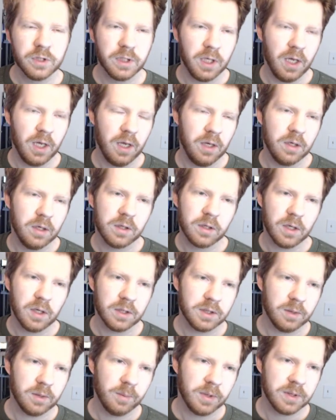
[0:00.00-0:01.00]
in
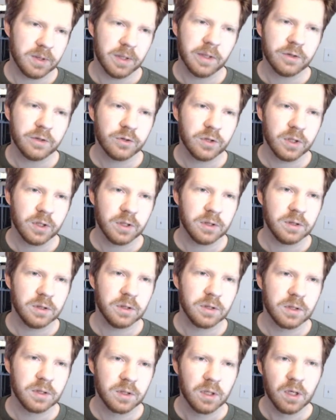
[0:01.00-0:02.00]

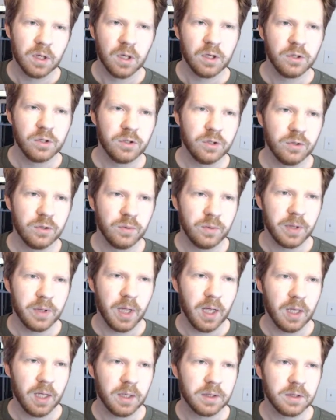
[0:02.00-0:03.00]
customizations to
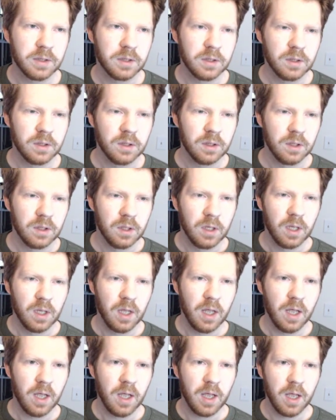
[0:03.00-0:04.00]
that.
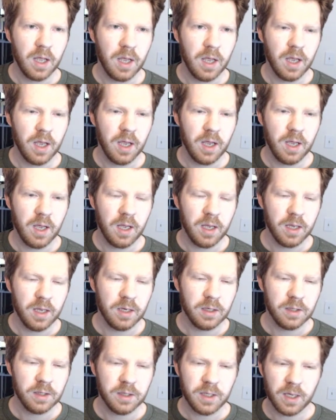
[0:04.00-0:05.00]

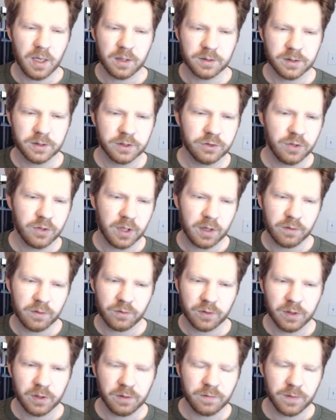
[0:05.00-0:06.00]
And yeah, just trying to
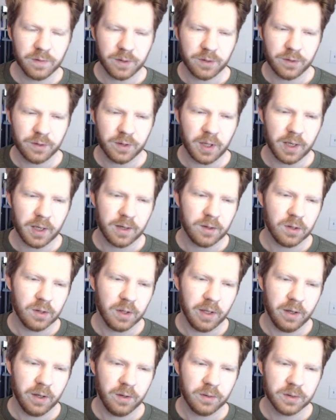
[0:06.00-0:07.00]
really figure that all
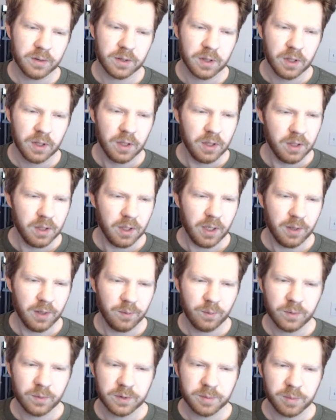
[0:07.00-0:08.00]
out. I
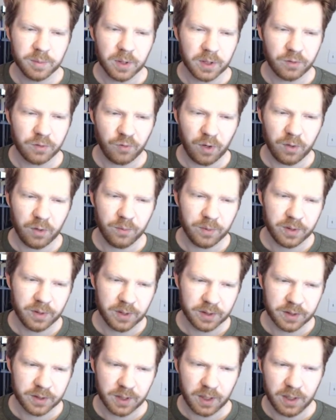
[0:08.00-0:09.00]
was playing around with
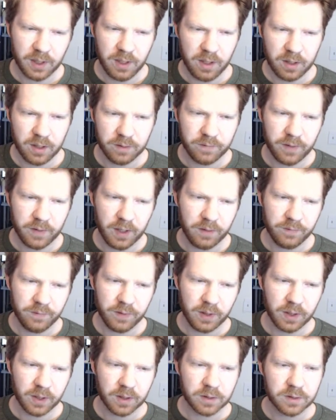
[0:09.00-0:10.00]
this idea of
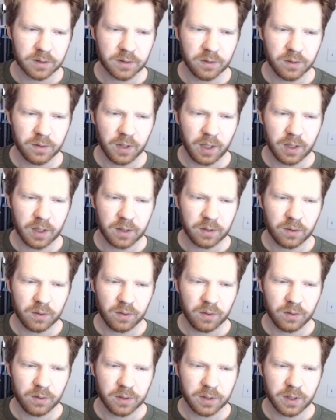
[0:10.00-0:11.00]
having it so that
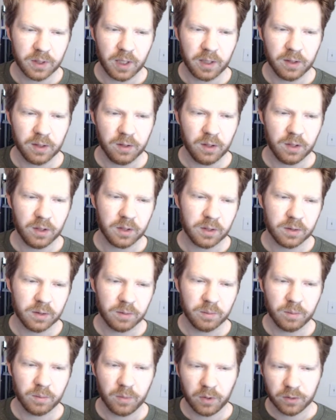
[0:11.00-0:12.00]
our dialogue
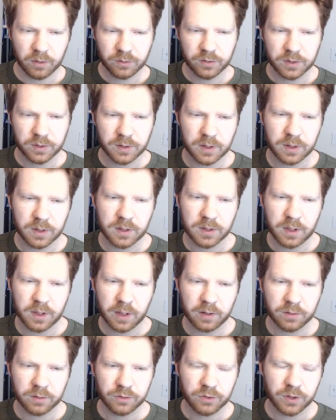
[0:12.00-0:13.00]
merges the
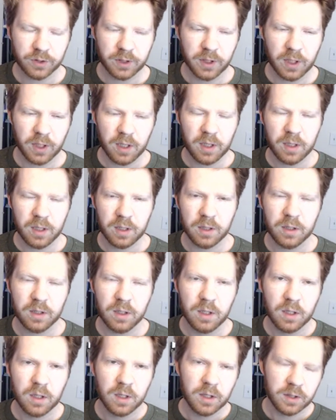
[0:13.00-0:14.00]
style sheet in.
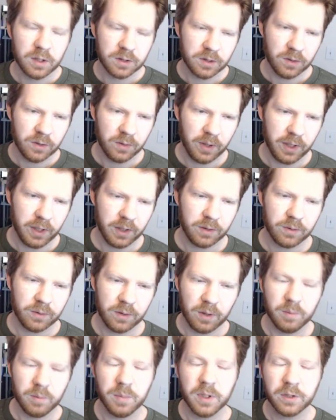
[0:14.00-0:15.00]
So like
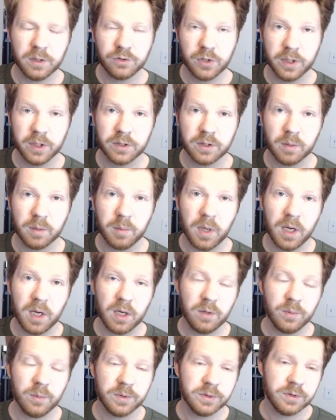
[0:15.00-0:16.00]
a big change I
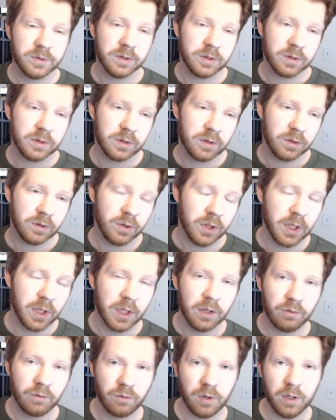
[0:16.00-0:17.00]
made was just
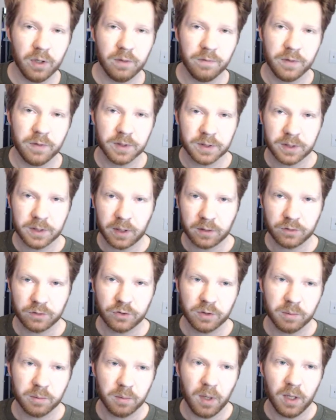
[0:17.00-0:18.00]
getting rid of the style
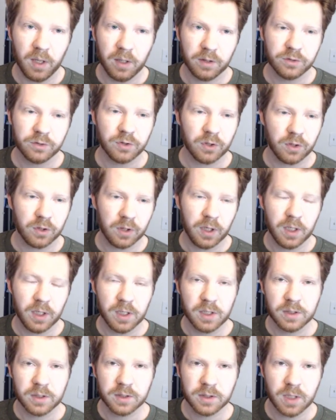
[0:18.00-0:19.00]
sheet manager, and
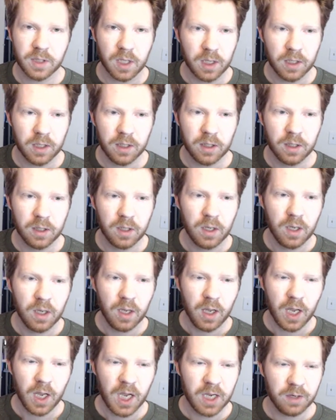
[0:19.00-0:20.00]
instead
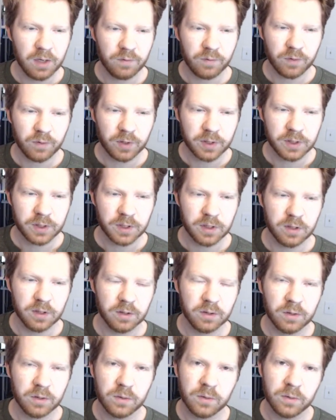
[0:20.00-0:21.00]
every
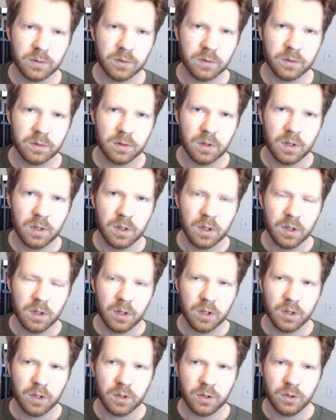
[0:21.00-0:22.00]
single
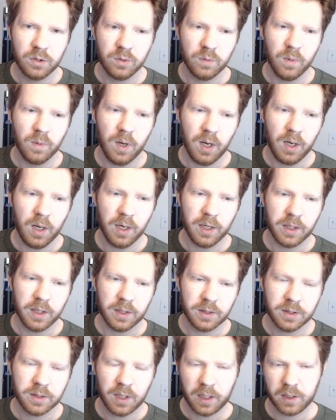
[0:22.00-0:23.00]

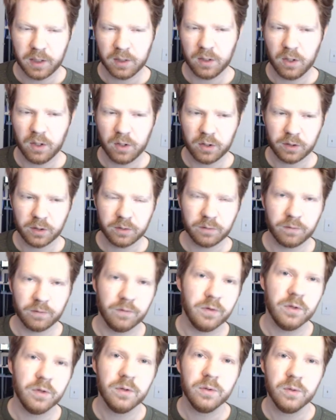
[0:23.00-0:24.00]
UI dialogue or
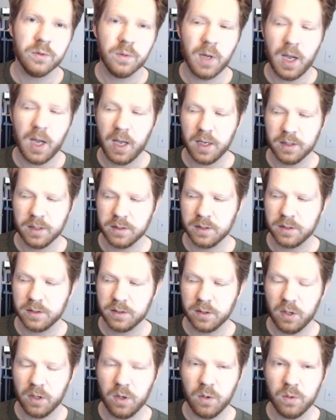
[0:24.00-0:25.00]
view has
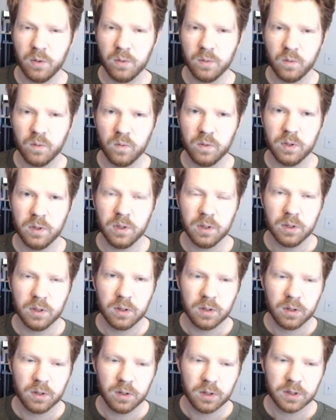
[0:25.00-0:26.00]
its own
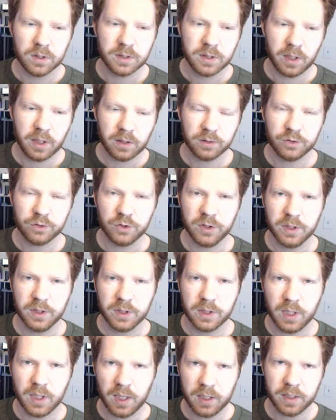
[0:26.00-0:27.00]
style
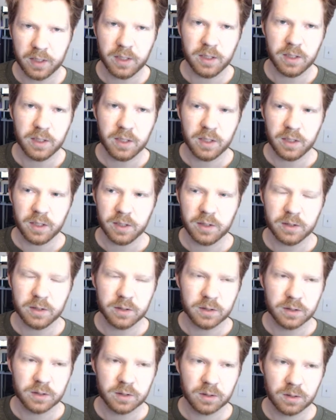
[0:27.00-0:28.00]
sheet that it
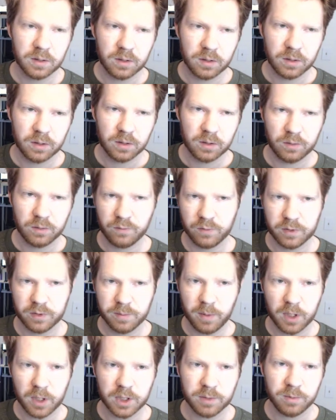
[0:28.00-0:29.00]
is
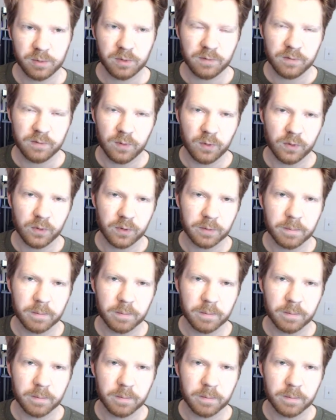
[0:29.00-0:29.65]
responsible for.